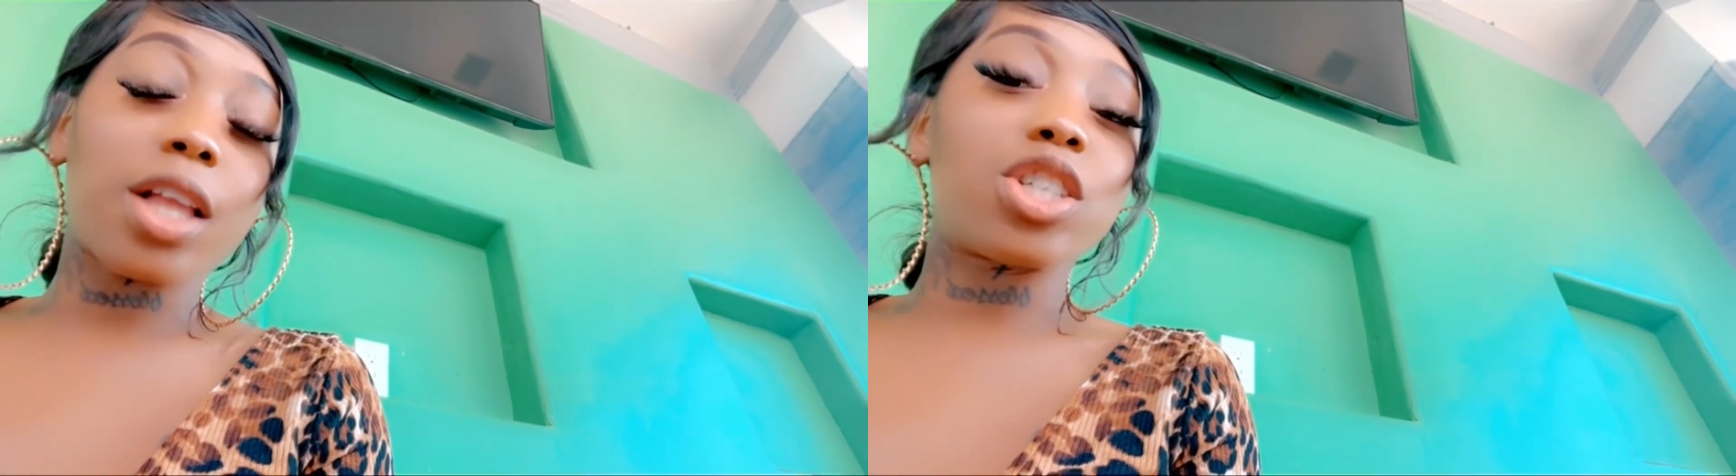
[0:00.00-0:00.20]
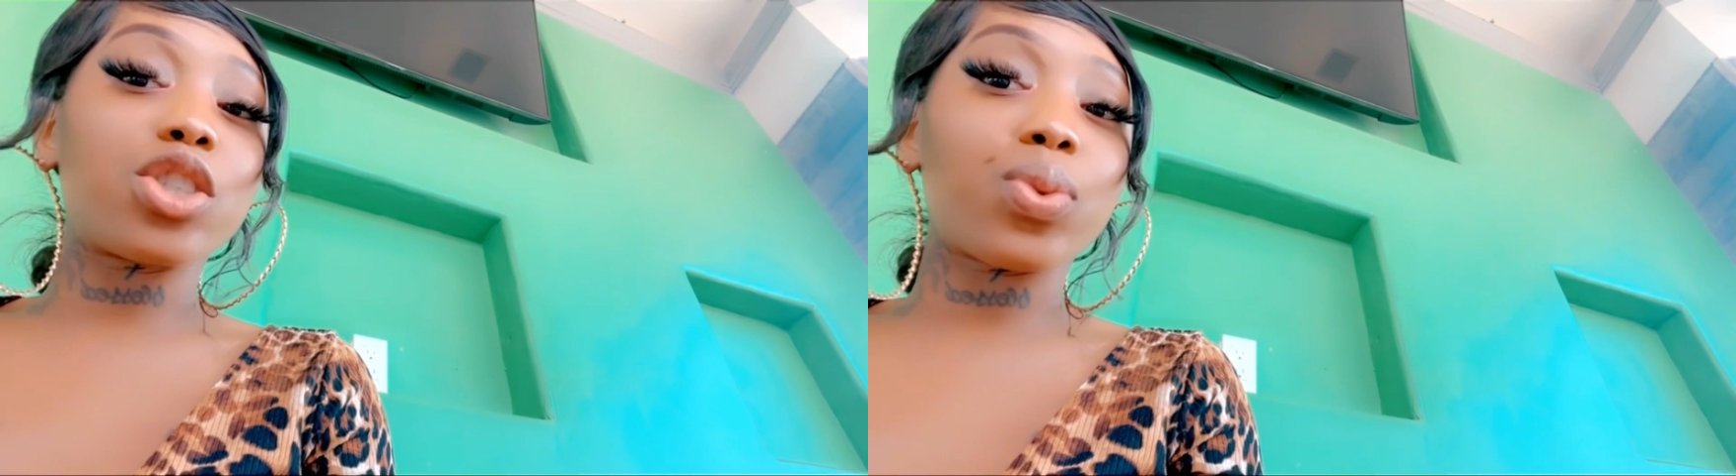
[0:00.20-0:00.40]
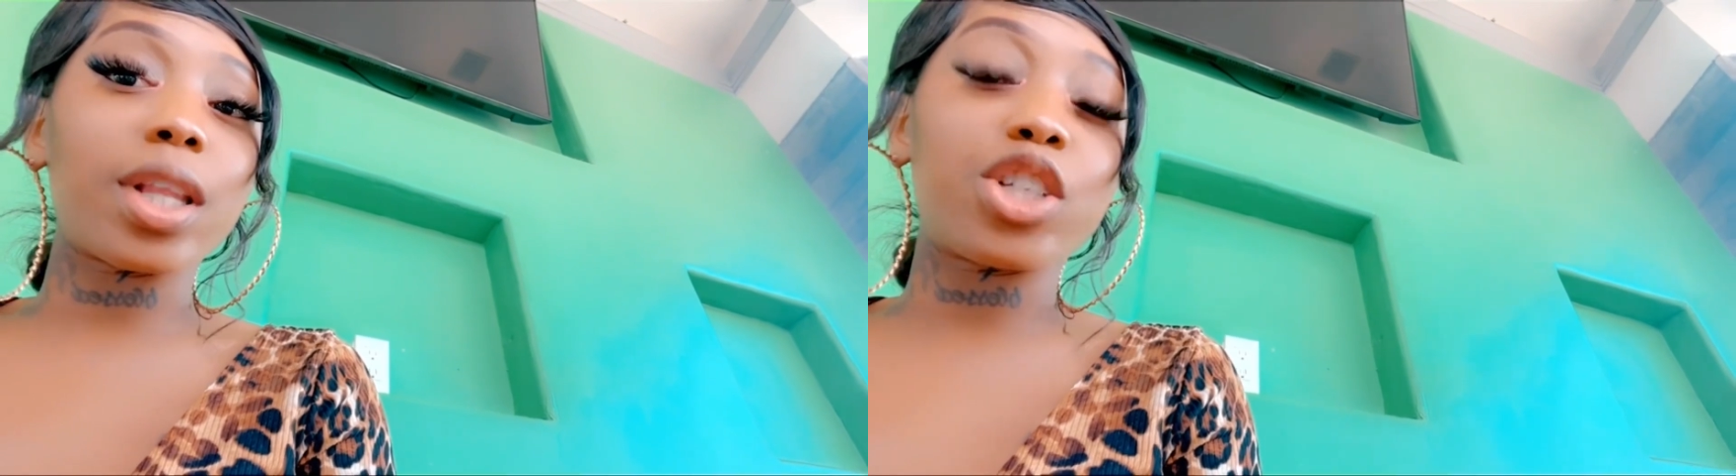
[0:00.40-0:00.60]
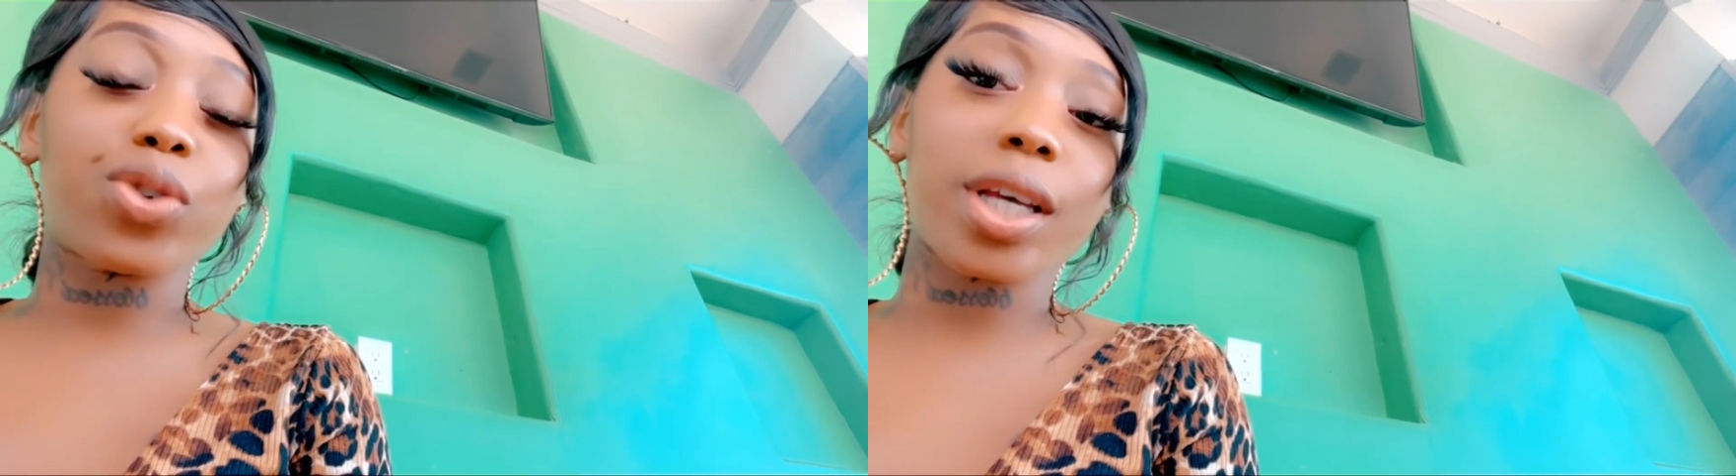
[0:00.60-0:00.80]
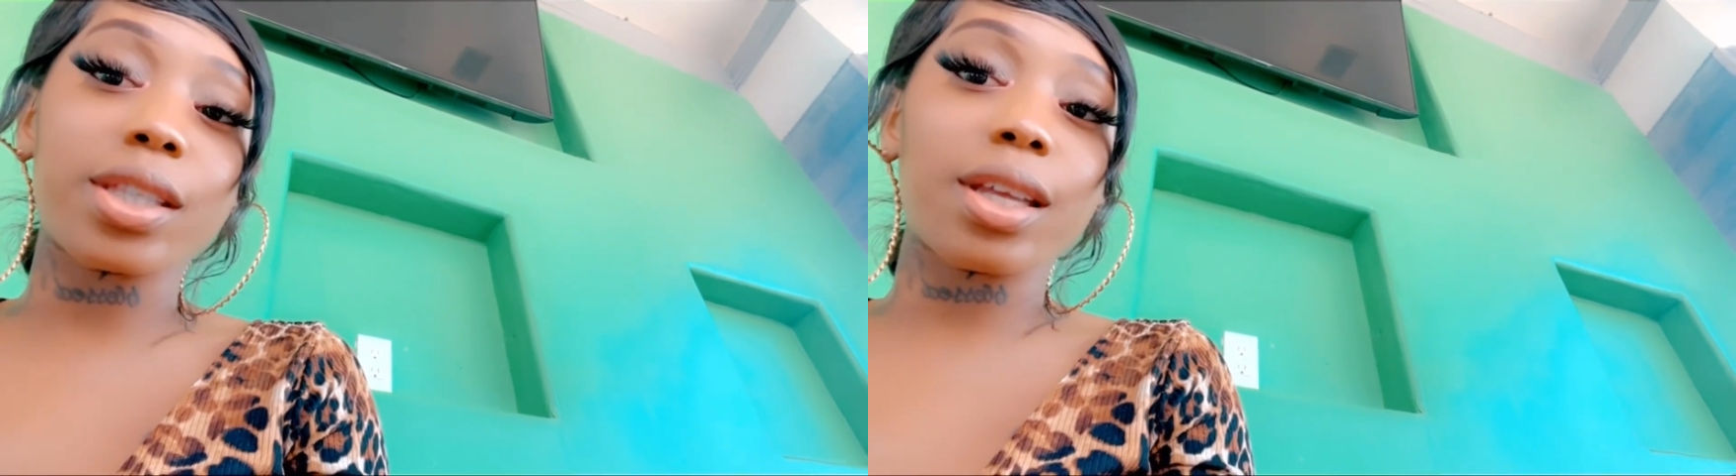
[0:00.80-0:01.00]
just really
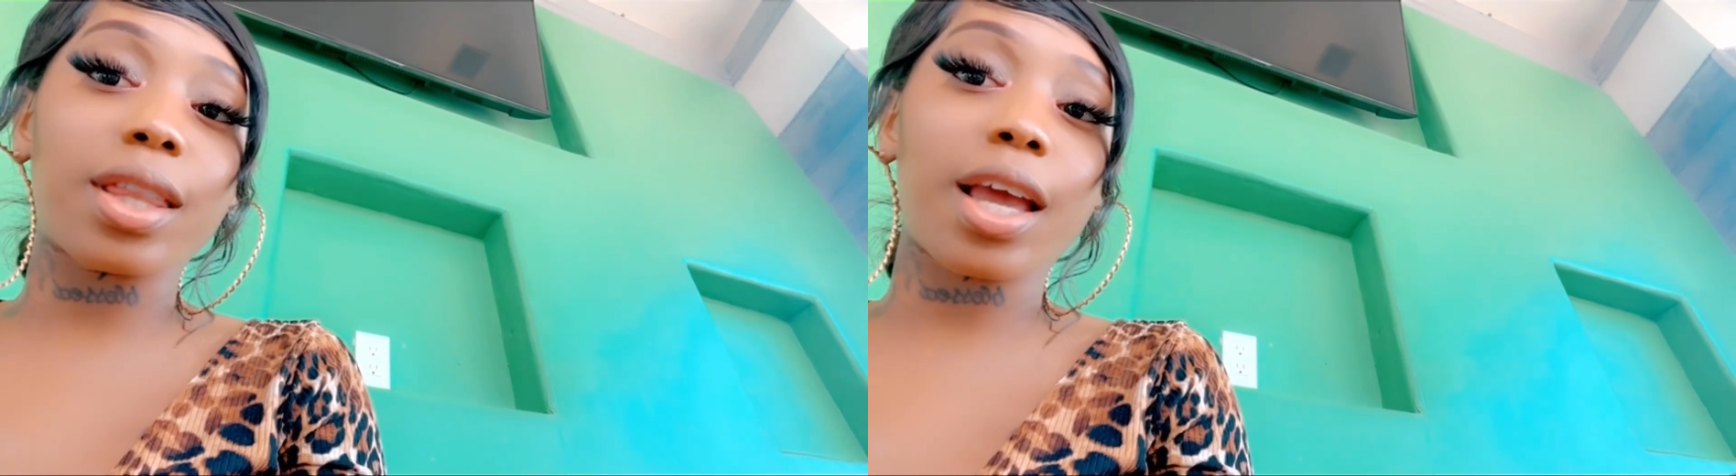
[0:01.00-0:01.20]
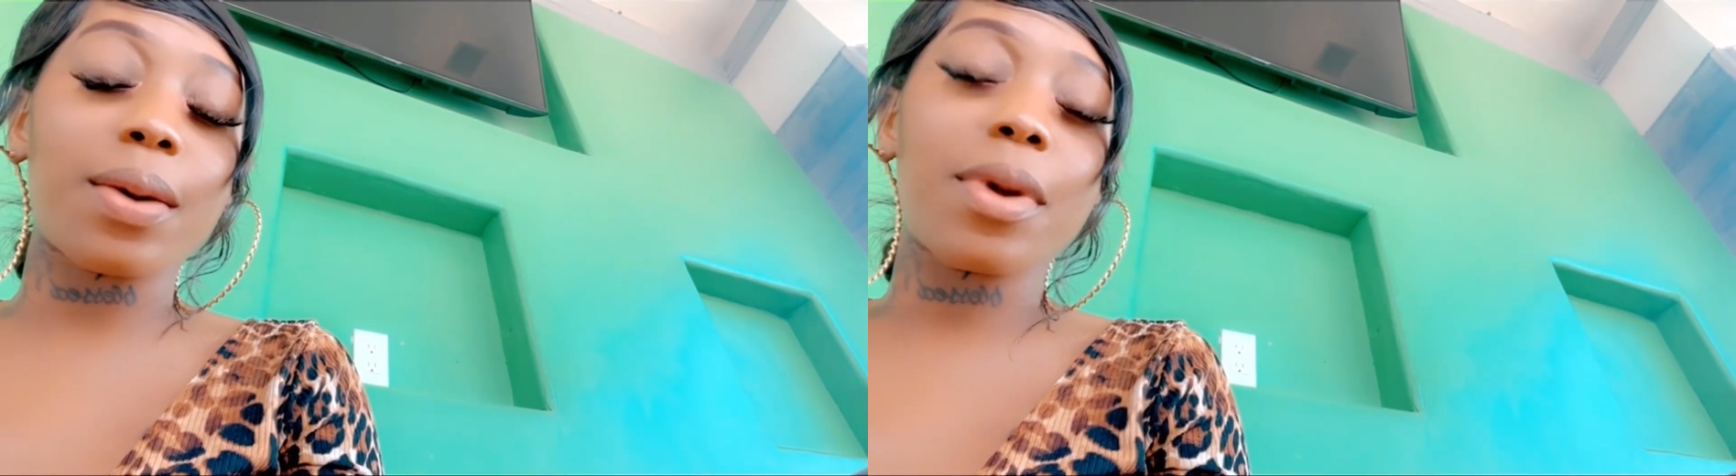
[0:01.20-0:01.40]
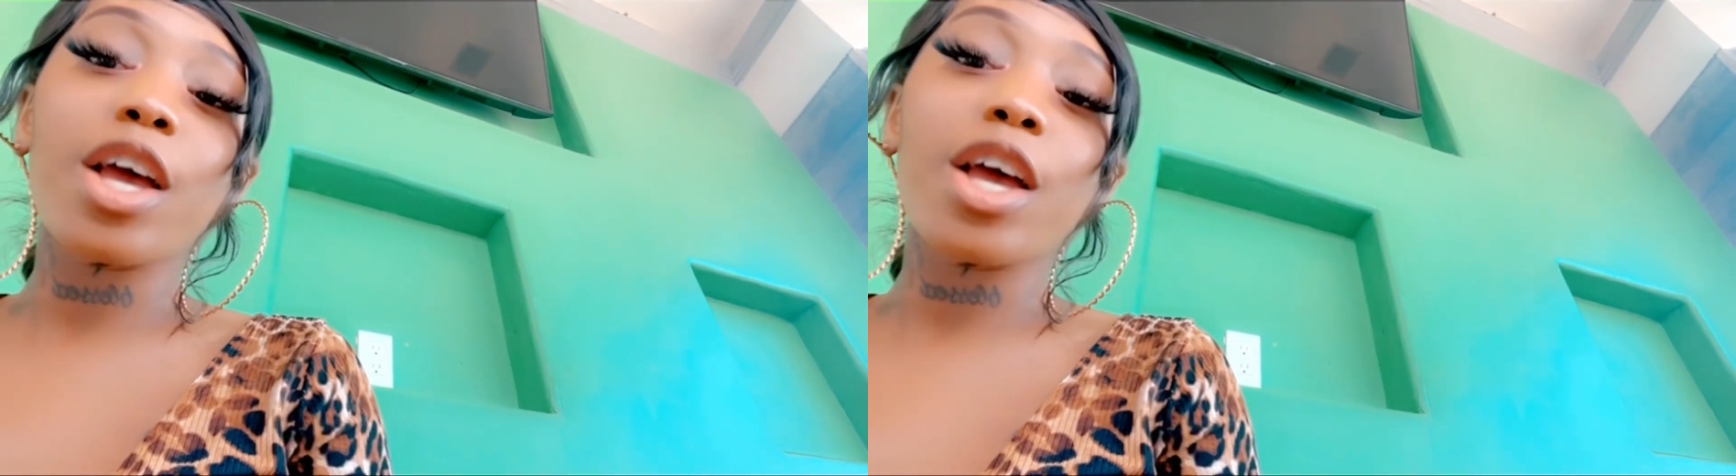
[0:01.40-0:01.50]
trusted them?